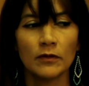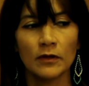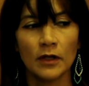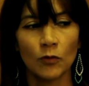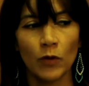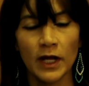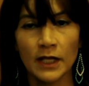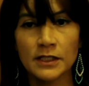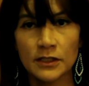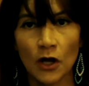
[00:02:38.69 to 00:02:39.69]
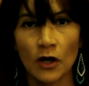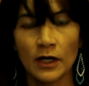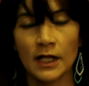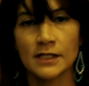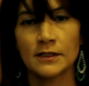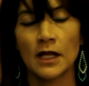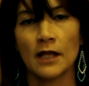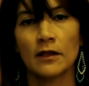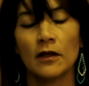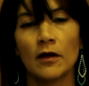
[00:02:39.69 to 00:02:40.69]
The way it's done is that
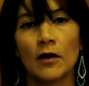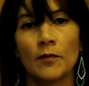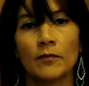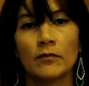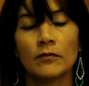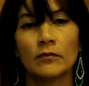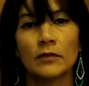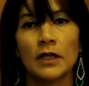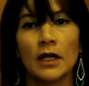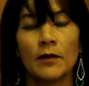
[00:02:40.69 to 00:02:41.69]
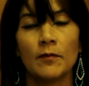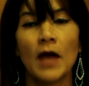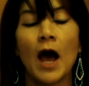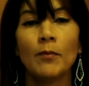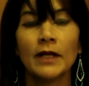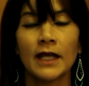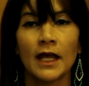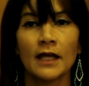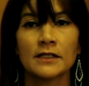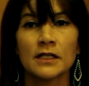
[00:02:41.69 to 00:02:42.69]
the
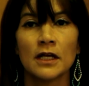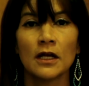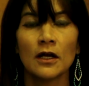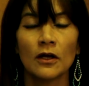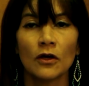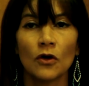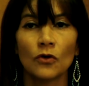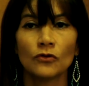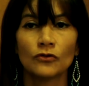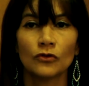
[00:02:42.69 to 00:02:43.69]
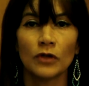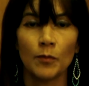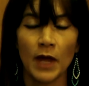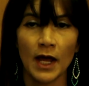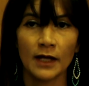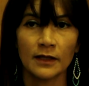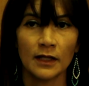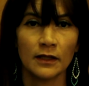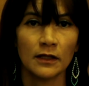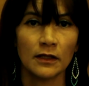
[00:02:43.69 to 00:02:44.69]
applicant goes to the bank
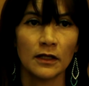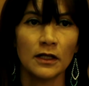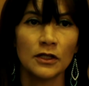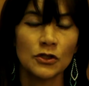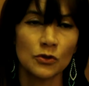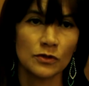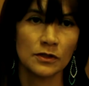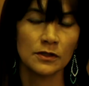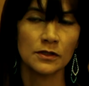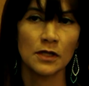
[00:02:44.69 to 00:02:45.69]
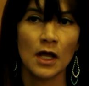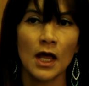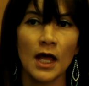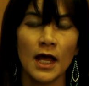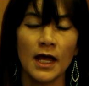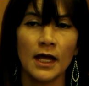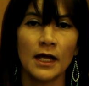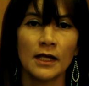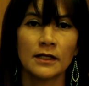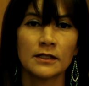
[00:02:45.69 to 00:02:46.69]
that he chooses
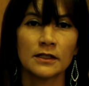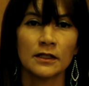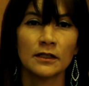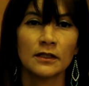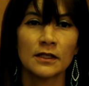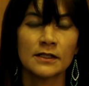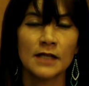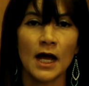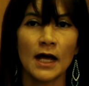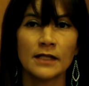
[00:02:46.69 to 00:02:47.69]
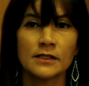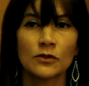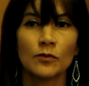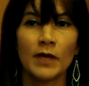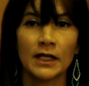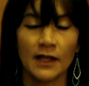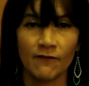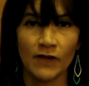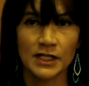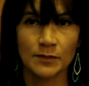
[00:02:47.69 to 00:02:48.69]
and decides to make the
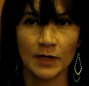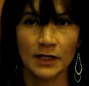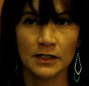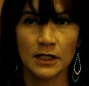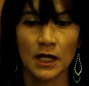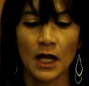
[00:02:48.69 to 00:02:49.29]
investment.